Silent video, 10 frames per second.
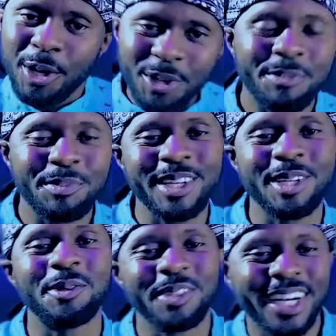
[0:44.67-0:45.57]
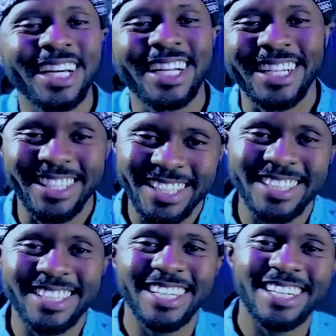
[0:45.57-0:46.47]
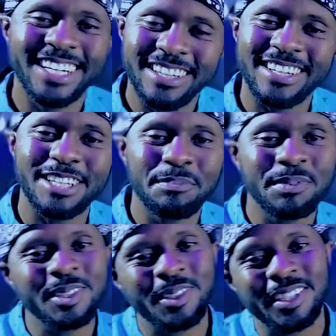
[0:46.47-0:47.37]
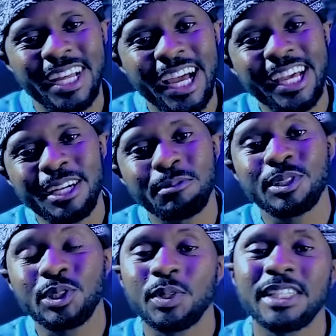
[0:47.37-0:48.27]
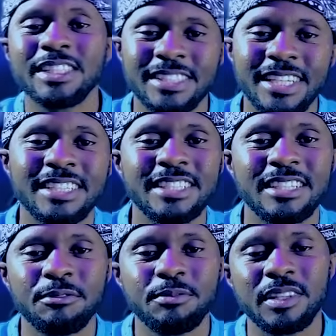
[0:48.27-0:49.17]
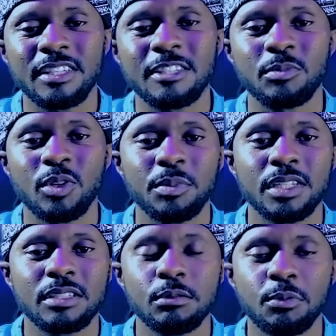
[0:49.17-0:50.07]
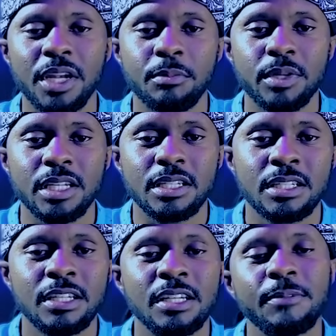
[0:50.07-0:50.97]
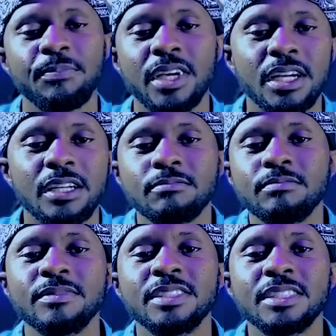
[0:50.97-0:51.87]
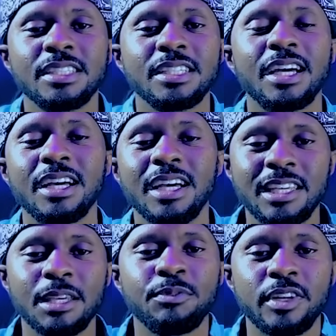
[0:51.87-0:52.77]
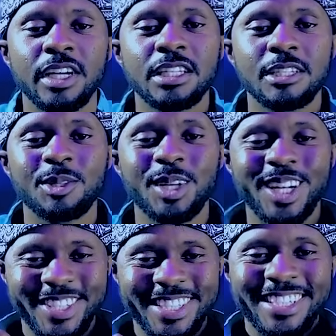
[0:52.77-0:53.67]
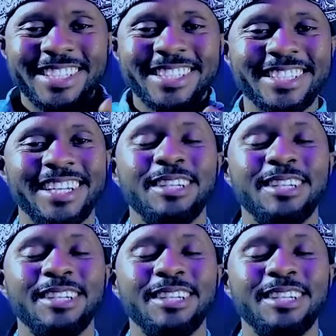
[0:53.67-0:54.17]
Yo, when you well, yet again another episode. I am so excited for this moment. Wait a minute. I keep forgetting to close this.